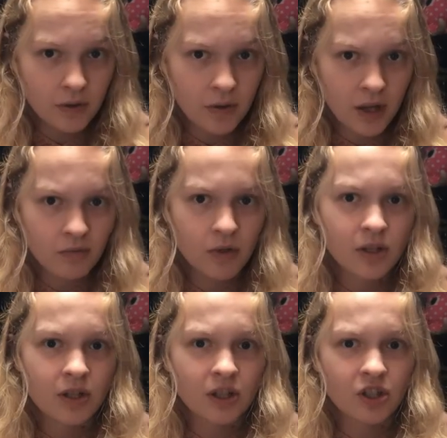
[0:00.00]
to like
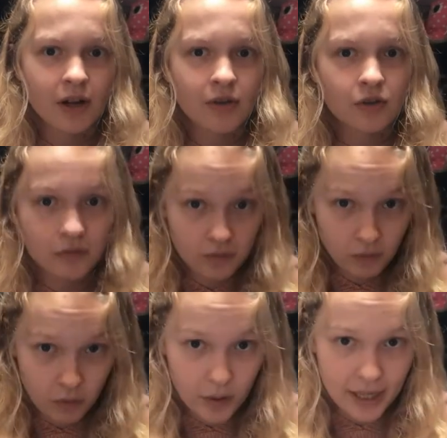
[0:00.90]
risk the chance
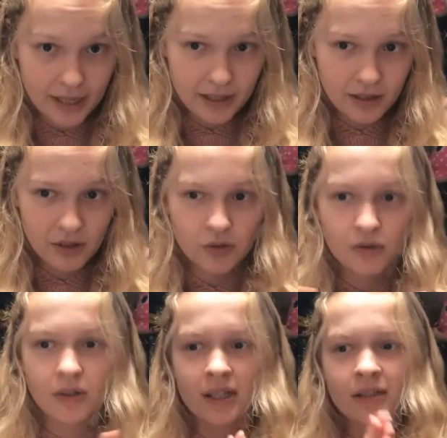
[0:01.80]
of ruining the
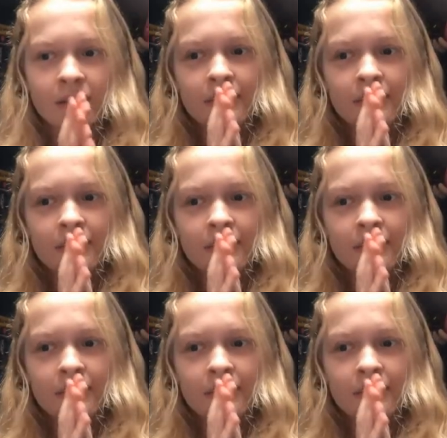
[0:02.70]
story.